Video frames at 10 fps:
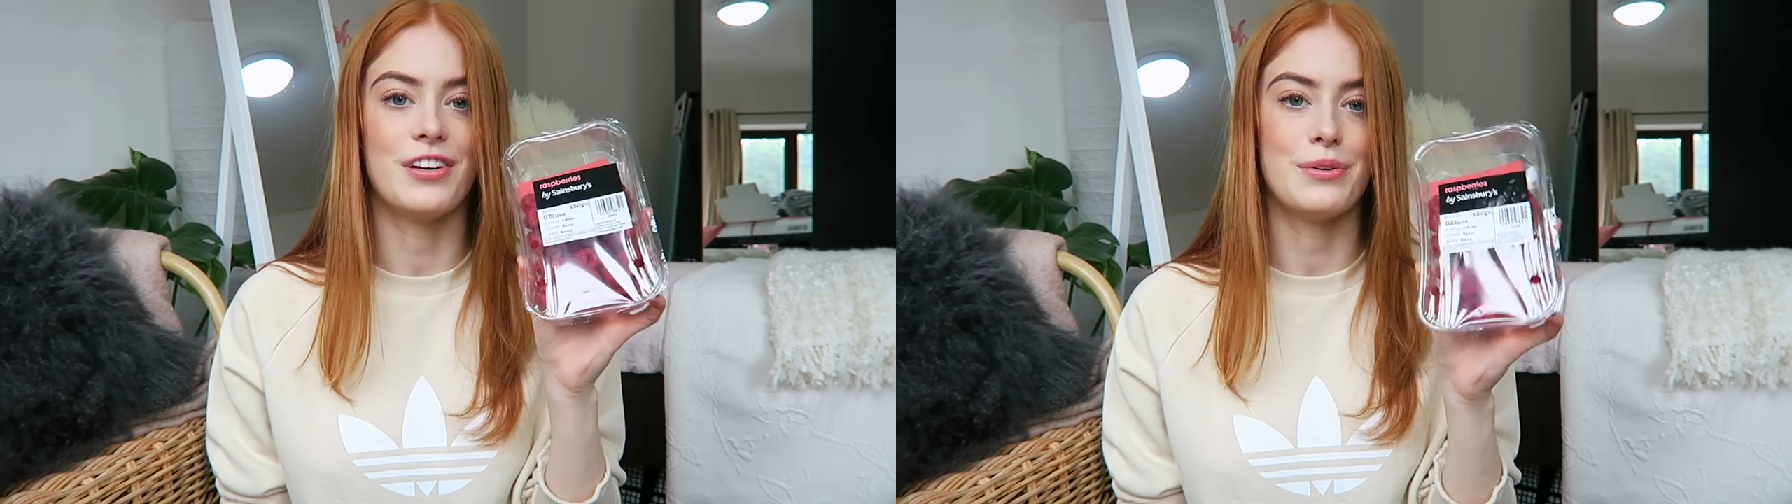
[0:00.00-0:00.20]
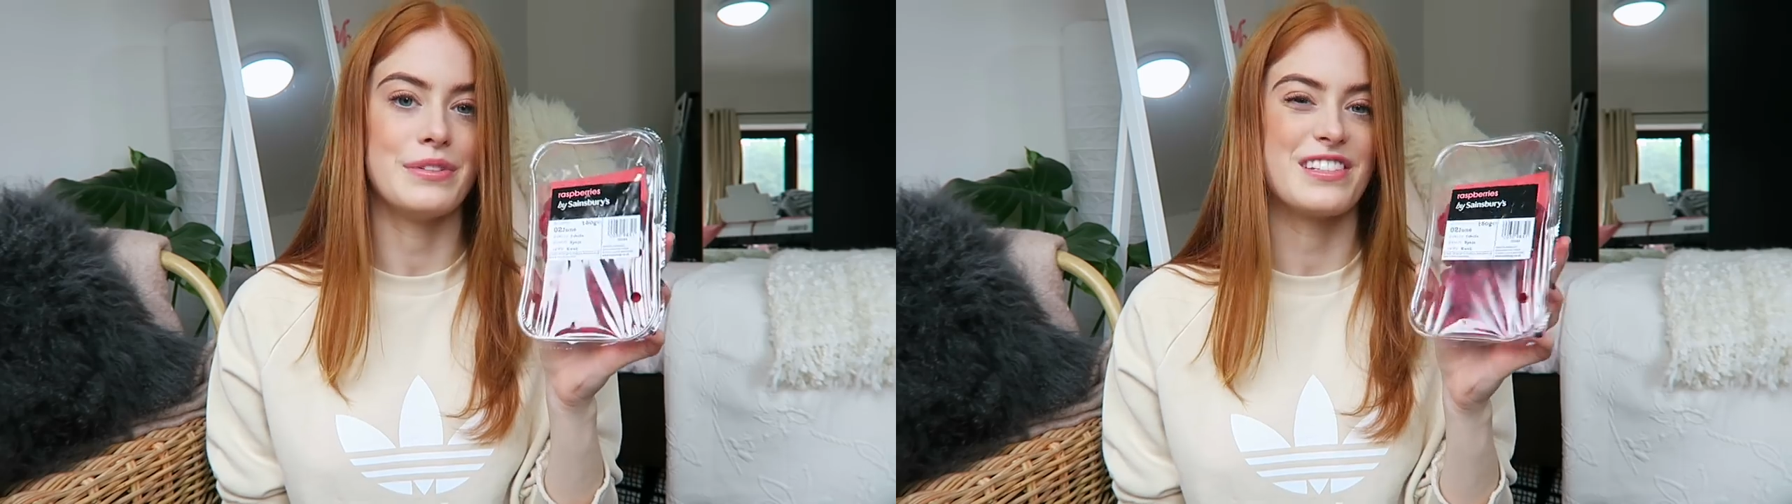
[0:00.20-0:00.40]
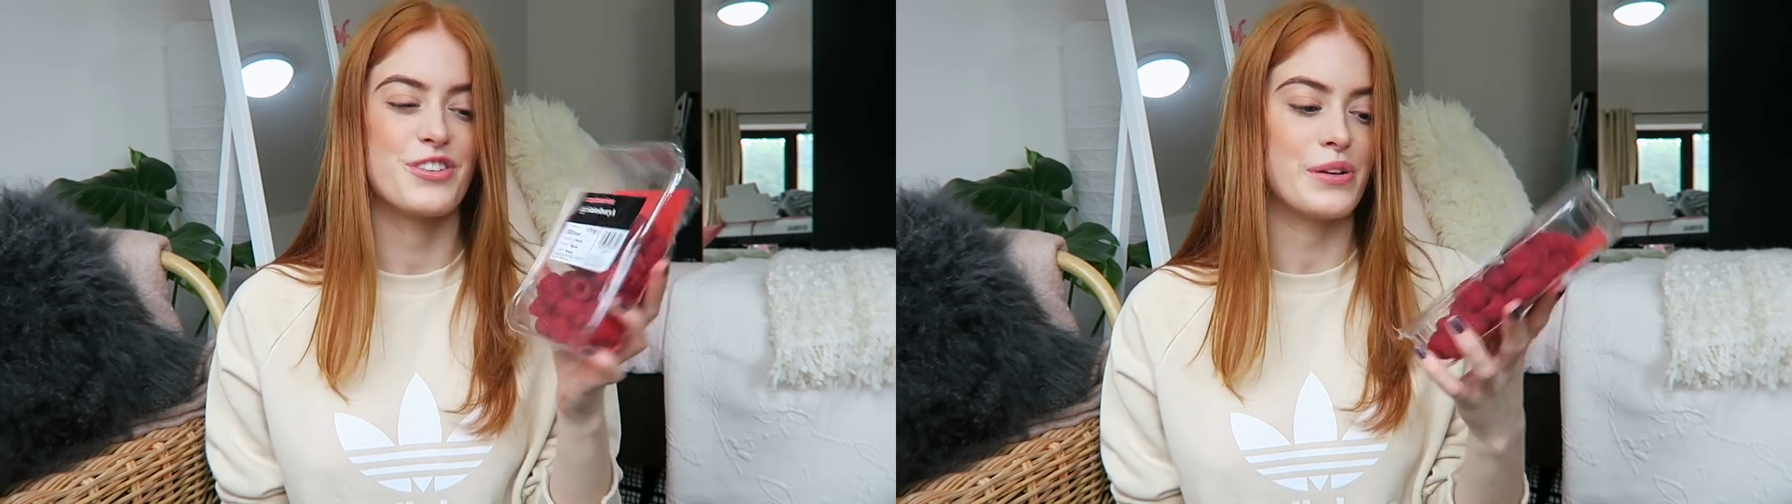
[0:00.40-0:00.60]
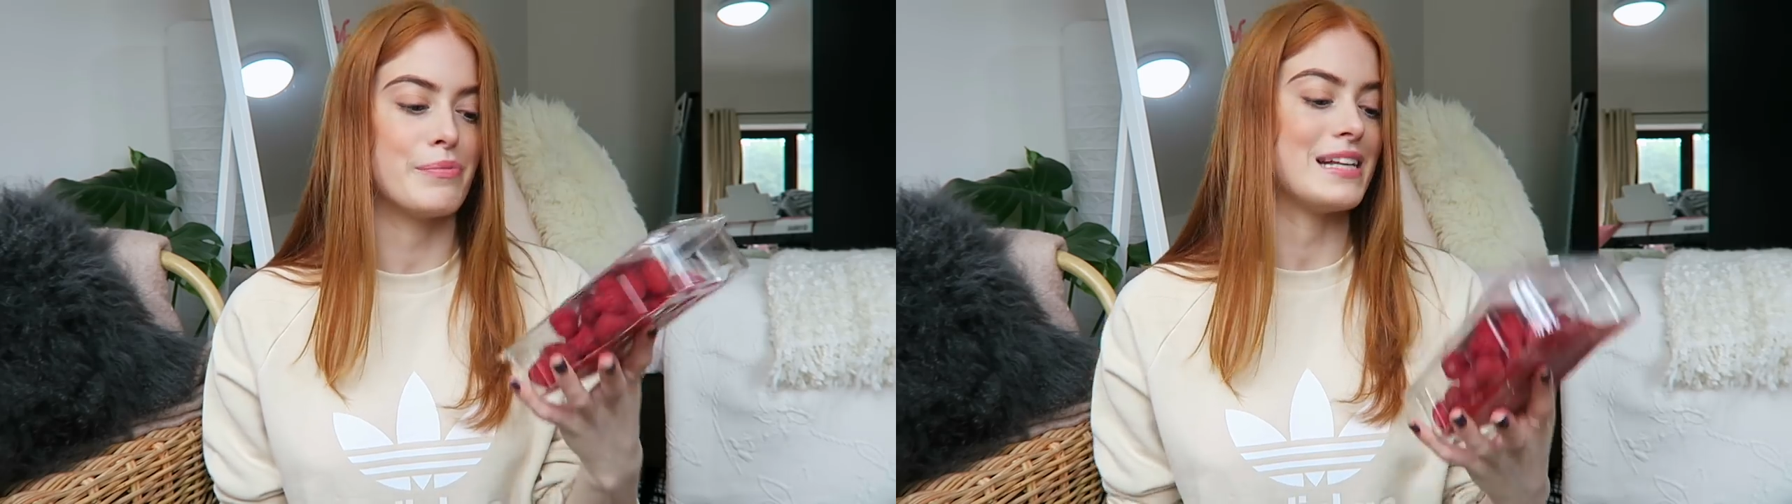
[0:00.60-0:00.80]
I would treat